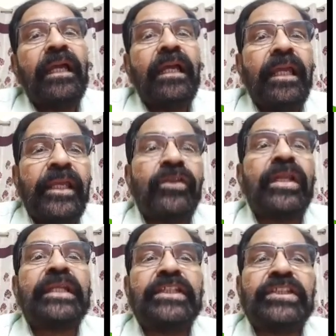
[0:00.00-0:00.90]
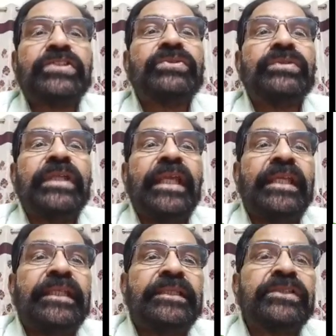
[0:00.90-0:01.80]
areolar tissue
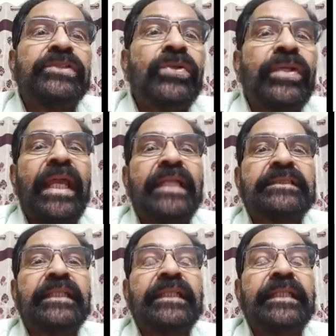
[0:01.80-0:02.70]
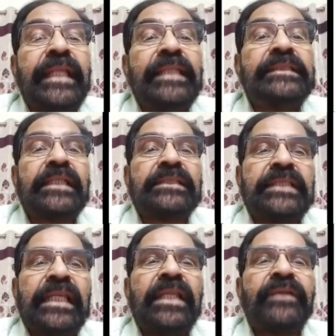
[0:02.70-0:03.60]
is known as dangerous
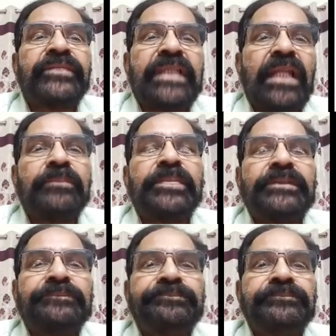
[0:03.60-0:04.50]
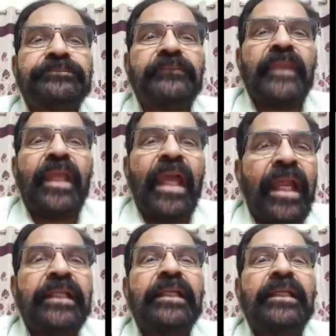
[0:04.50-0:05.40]
area of scalp,
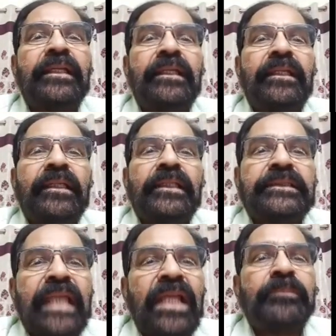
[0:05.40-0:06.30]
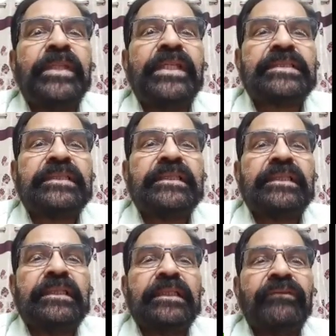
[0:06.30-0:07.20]
and scalp is
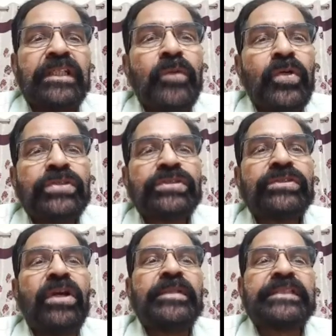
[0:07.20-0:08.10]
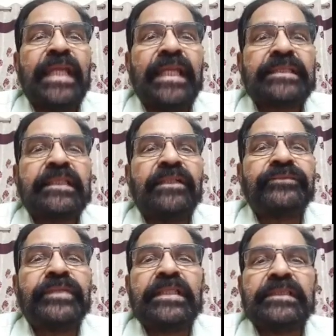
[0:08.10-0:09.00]
one of the most common sites of
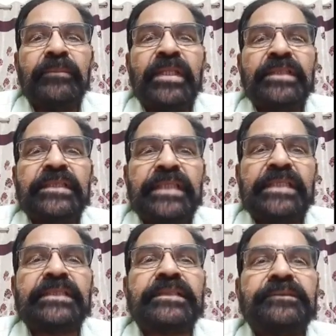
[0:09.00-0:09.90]
sebaceous cysts.